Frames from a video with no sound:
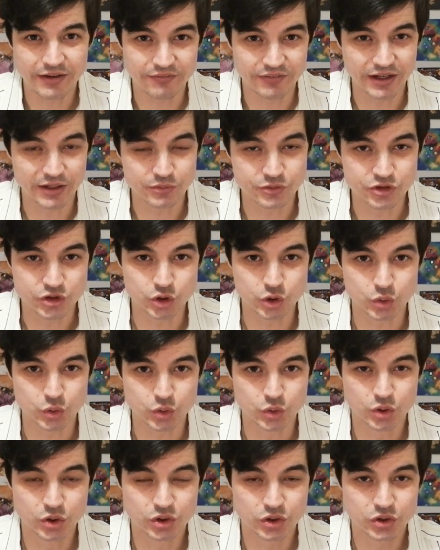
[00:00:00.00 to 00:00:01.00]
I found
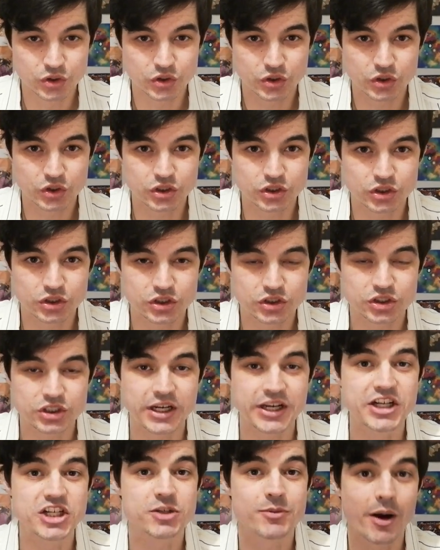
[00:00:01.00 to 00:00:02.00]
to
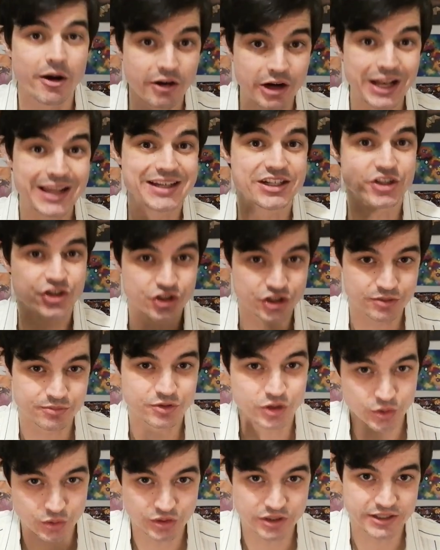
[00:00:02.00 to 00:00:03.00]
change my relationship
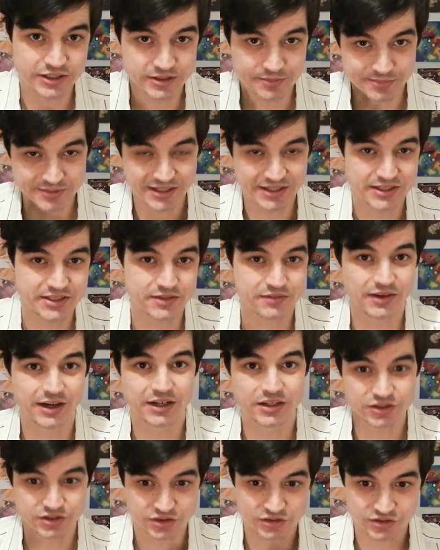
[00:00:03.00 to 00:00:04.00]
to these obsessive,
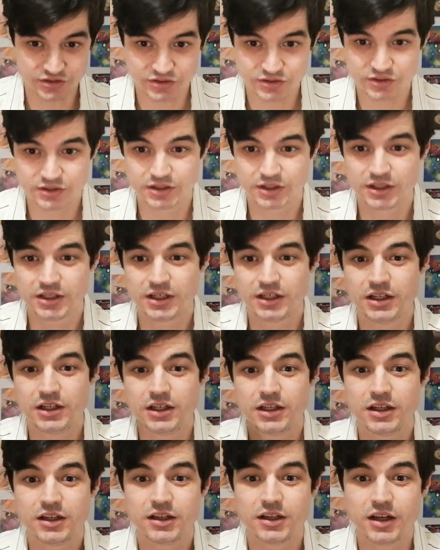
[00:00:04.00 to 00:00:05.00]
anxious,
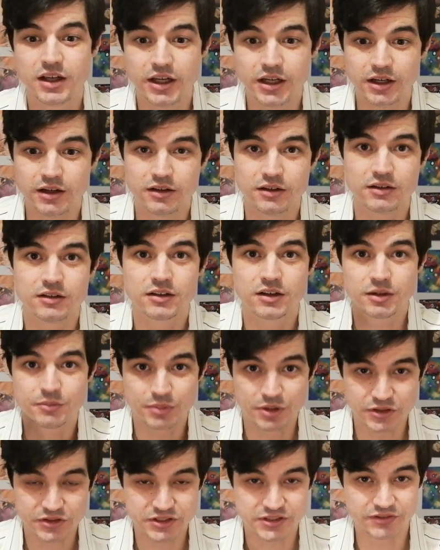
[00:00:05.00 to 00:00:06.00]

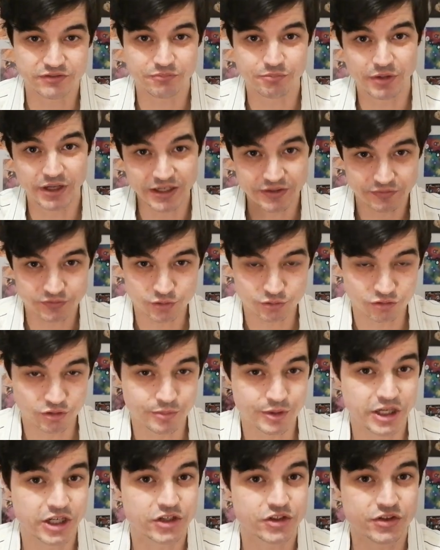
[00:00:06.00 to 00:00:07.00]
compulsive and painful
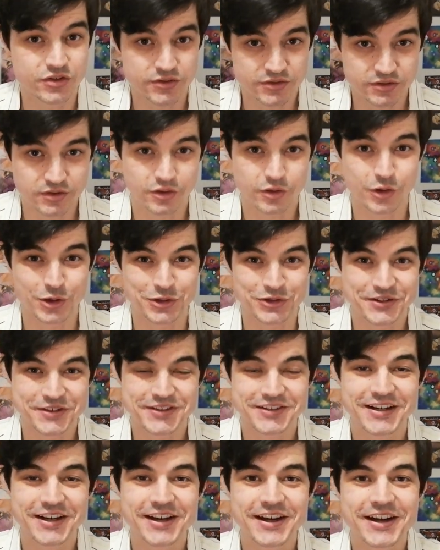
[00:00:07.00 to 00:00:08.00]
ruminations and
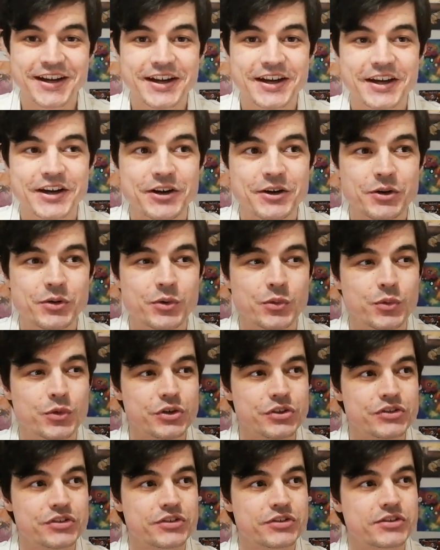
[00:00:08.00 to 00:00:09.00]
thoughts
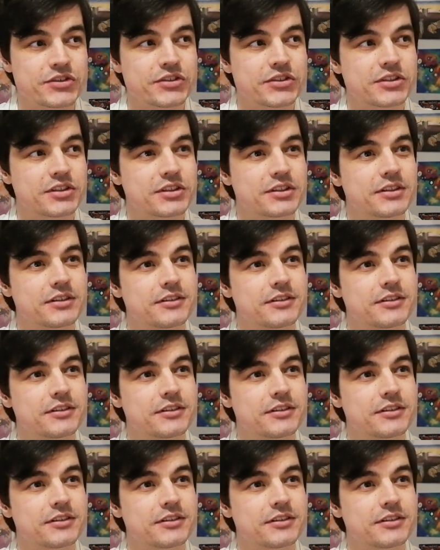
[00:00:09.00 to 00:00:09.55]
was